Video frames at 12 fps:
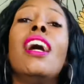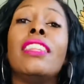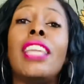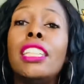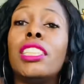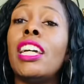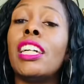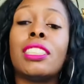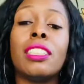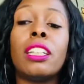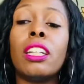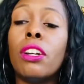They check
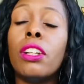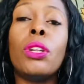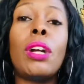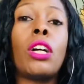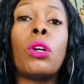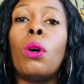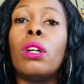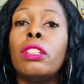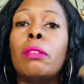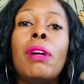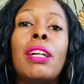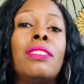security. You got to go under the
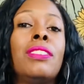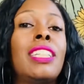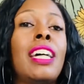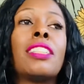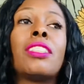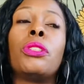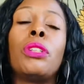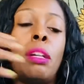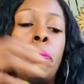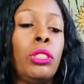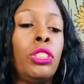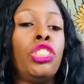metal detector. You got to
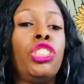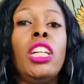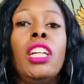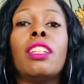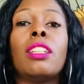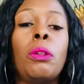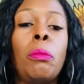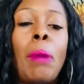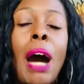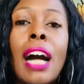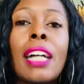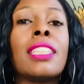put your shit in the little
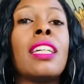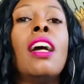box.